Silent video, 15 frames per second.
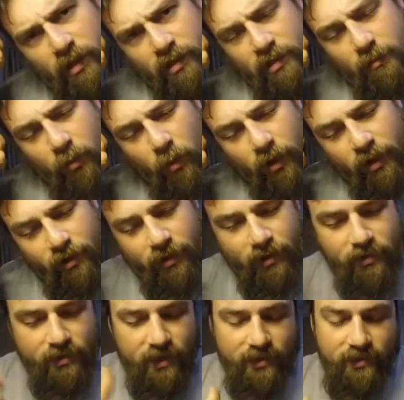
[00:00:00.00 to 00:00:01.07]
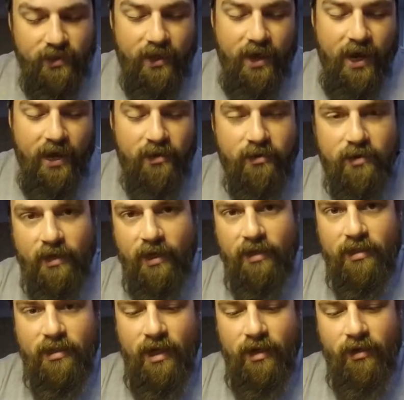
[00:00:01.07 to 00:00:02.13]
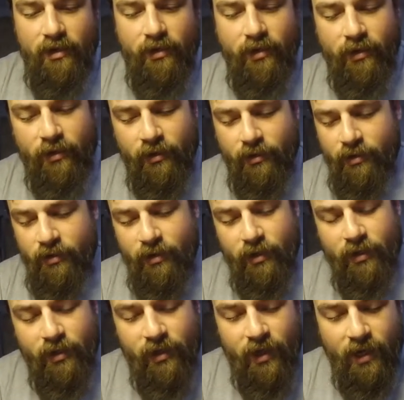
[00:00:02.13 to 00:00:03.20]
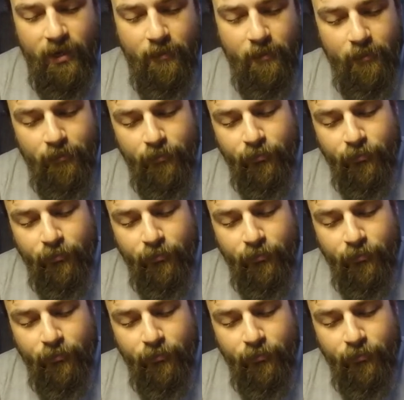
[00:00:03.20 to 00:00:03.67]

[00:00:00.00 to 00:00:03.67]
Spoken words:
That's the point of this. That's the X, the extended in the name,